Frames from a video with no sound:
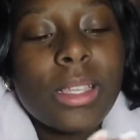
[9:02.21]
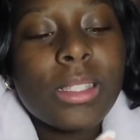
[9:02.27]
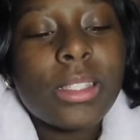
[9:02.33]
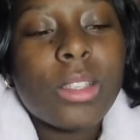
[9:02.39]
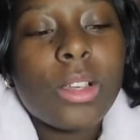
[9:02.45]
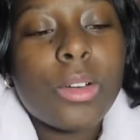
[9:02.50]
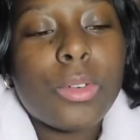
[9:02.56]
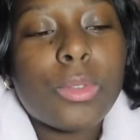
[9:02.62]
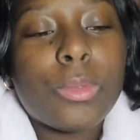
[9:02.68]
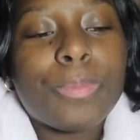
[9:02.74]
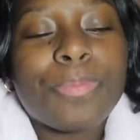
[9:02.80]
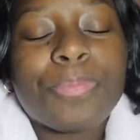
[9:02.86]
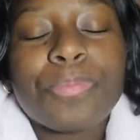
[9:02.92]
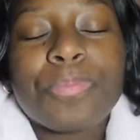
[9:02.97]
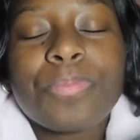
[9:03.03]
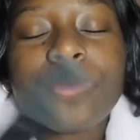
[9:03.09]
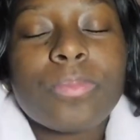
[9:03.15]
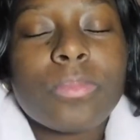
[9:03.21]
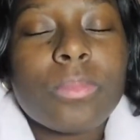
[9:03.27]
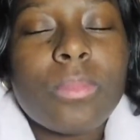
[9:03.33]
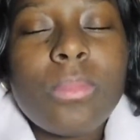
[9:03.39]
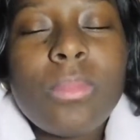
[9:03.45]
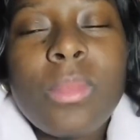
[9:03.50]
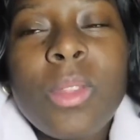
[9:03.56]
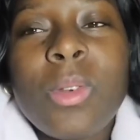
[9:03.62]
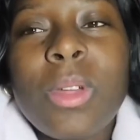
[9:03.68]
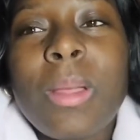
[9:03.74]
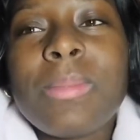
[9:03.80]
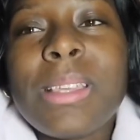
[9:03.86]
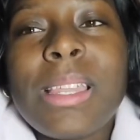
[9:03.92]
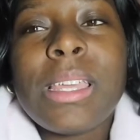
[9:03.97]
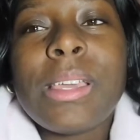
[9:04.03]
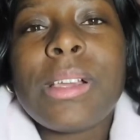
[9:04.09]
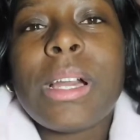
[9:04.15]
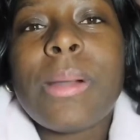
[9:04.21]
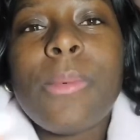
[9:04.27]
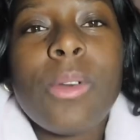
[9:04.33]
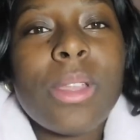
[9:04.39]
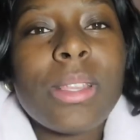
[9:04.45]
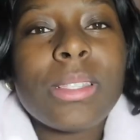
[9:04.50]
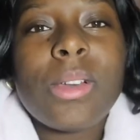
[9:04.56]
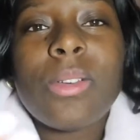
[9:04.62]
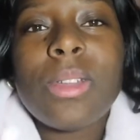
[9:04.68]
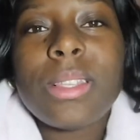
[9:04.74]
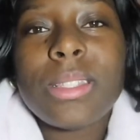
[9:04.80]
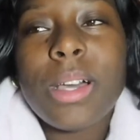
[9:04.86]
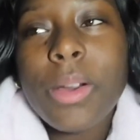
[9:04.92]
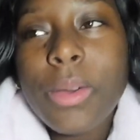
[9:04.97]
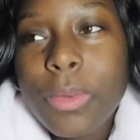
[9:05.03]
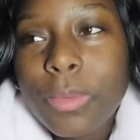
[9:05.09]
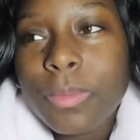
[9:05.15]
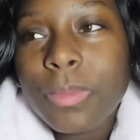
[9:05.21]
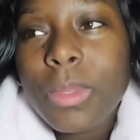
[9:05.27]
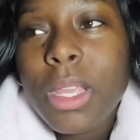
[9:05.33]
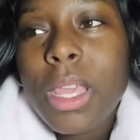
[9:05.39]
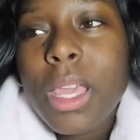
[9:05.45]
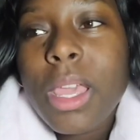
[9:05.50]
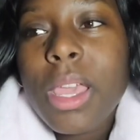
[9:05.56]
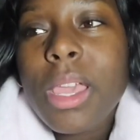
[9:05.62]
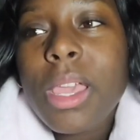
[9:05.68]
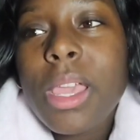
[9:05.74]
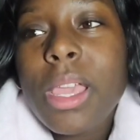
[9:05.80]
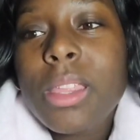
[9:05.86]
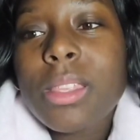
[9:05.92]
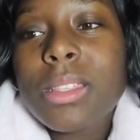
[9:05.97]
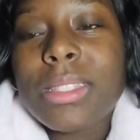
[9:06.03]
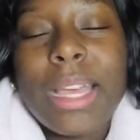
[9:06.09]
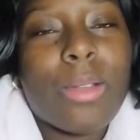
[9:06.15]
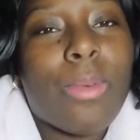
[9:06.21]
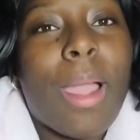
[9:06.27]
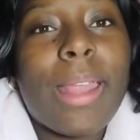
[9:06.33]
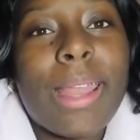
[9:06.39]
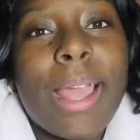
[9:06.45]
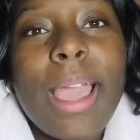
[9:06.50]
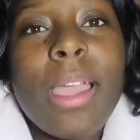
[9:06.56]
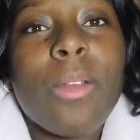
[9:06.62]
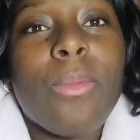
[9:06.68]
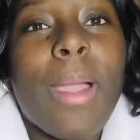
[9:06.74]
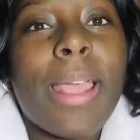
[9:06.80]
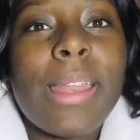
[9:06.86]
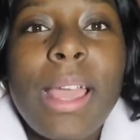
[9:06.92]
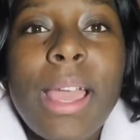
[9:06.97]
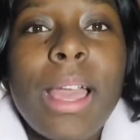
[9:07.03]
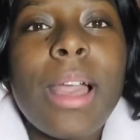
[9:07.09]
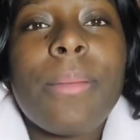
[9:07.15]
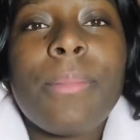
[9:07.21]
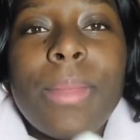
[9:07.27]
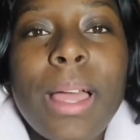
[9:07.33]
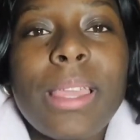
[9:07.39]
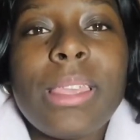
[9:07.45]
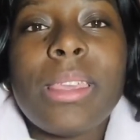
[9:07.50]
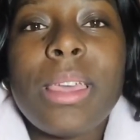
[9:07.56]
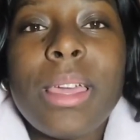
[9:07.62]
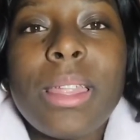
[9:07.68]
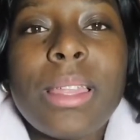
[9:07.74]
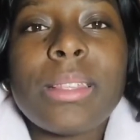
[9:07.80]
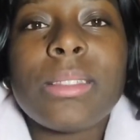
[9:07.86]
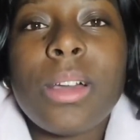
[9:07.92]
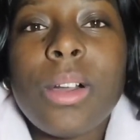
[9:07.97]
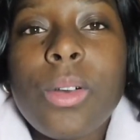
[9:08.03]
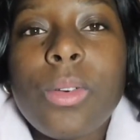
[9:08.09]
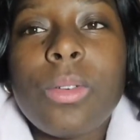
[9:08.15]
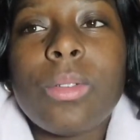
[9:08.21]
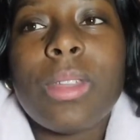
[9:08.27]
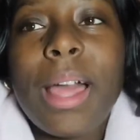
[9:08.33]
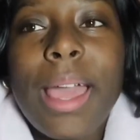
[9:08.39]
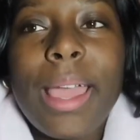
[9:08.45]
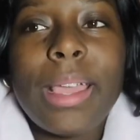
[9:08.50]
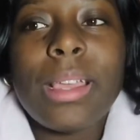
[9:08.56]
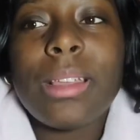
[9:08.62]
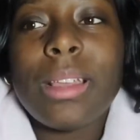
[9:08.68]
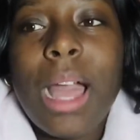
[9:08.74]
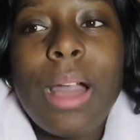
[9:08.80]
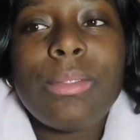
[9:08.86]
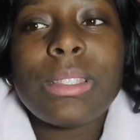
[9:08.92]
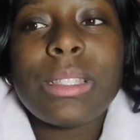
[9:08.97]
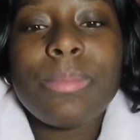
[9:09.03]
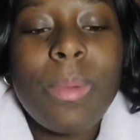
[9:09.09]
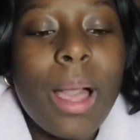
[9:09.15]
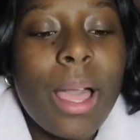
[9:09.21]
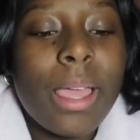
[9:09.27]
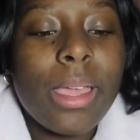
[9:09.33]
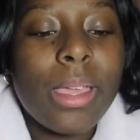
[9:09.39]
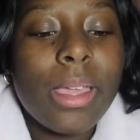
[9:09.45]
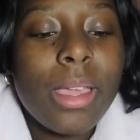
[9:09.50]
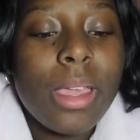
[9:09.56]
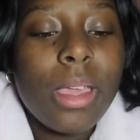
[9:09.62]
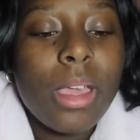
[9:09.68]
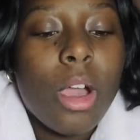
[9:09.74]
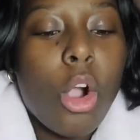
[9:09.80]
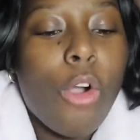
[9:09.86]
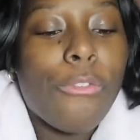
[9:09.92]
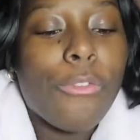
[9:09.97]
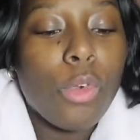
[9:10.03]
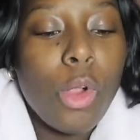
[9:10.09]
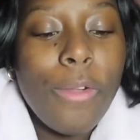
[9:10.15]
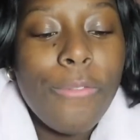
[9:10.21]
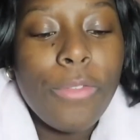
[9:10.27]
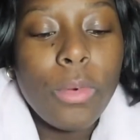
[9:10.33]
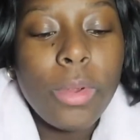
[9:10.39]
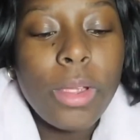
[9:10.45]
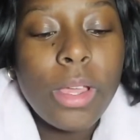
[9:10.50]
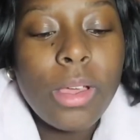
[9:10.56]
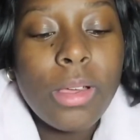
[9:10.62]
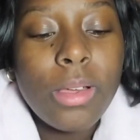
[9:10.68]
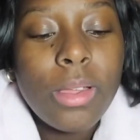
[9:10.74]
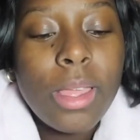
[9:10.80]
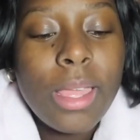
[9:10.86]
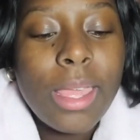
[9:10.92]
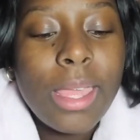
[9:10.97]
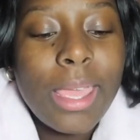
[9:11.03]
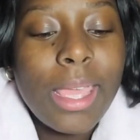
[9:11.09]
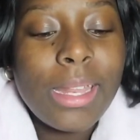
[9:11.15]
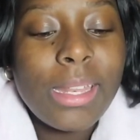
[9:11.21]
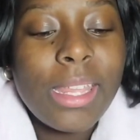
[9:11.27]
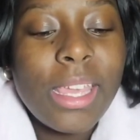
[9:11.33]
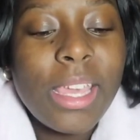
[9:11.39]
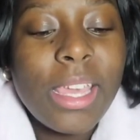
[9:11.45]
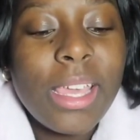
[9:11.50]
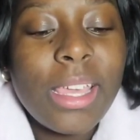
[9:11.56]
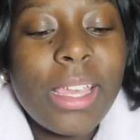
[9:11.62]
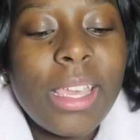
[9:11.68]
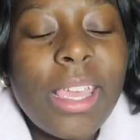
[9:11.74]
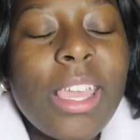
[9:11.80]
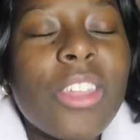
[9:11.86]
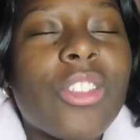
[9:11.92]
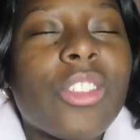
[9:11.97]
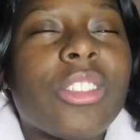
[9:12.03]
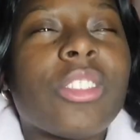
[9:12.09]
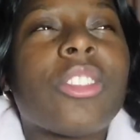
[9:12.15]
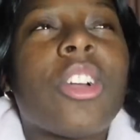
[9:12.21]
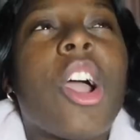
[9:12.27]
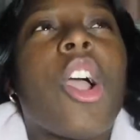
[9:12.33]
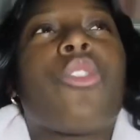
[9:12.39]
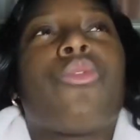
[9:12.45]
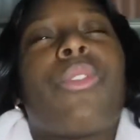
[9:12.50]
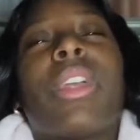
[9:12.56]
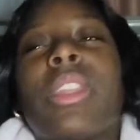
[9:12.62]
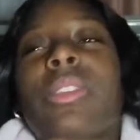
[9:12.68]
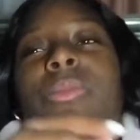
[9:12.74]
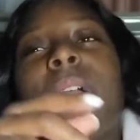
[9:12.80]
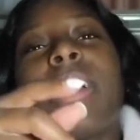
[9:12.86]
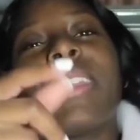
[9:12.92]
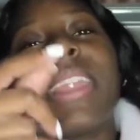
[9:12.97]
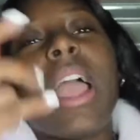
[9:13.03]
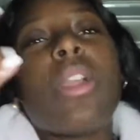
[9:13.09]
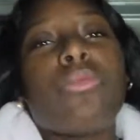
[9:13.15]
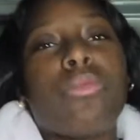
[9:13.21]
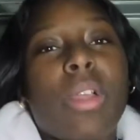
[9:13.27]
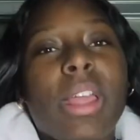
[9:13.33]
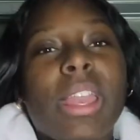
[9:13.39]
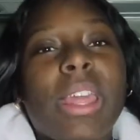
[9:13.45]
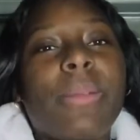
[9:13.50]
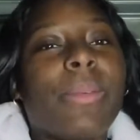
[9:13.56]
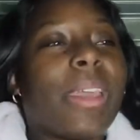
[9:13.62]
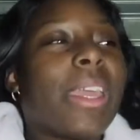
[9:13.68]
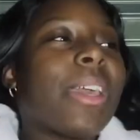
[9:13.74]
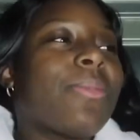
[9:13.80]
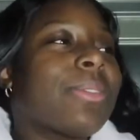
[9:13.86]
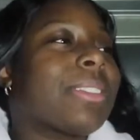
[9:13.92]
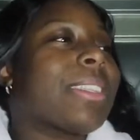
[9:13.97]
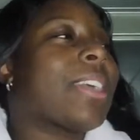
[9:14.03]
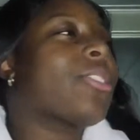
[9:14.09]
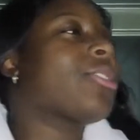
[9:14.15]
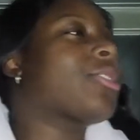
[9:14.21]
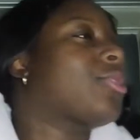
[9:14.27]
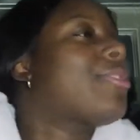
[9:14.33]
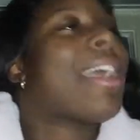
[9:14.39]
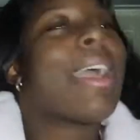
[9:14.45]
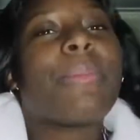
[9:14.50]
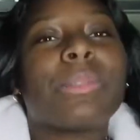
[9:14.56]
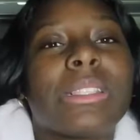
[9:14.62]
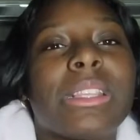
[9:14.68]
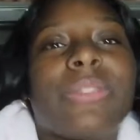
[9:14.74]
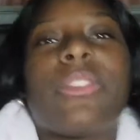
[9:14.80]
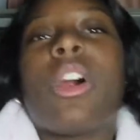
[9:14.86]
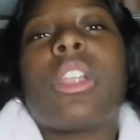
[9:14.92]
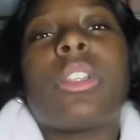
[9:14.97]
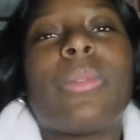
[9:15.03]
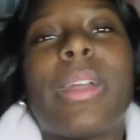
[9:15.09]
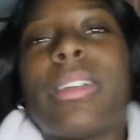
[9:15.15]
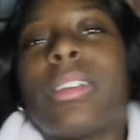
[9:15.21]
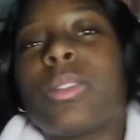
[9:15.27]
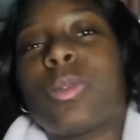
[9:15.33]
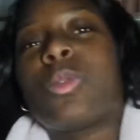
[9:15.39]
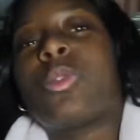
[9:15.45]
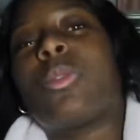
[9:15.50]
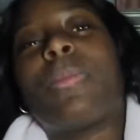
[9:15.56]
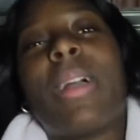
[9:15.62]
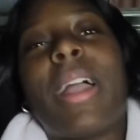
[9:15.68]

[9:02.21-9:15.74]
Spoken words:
So when I'm him, come on, let's go, he just like, right now. I'm like, yeah, let's go. Like, I was spotting. Oh, for real? And then he just started running around. Not running, but he was like just grabbing stuff all around his room.